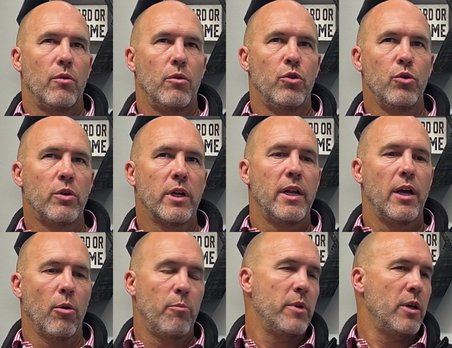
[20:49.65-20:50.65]
You can
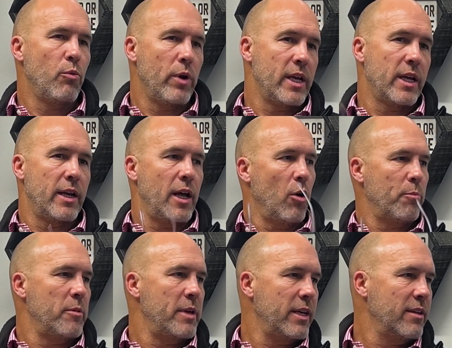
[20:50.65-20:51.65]
help me. We can help
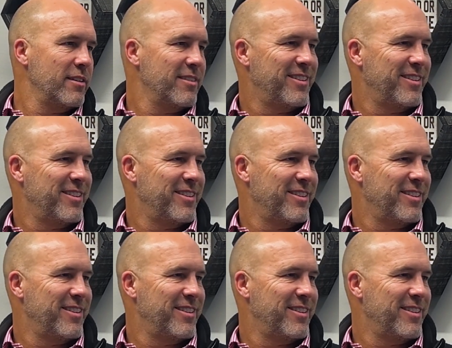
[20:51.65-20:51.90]
me.